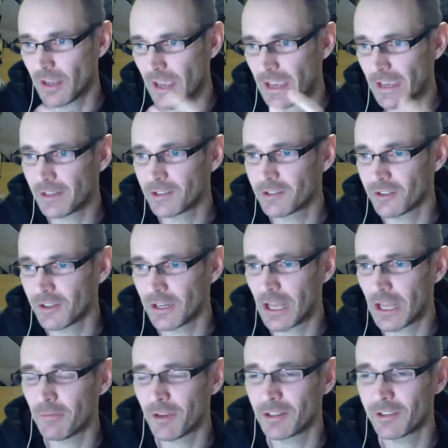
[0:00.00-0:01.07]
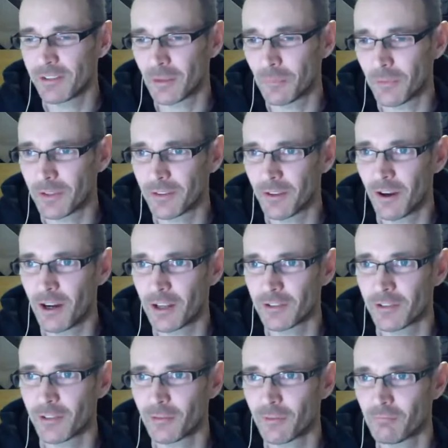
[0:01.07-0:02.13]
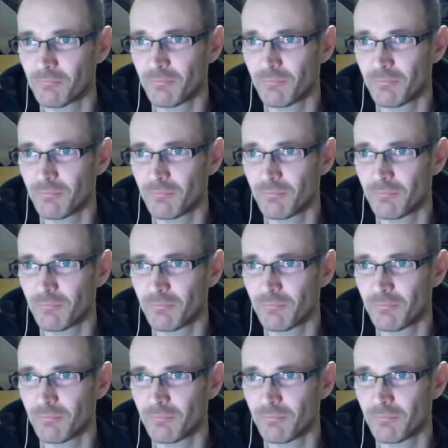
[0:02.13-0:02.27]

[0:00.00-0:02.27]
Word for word: energy and effort into something that I just,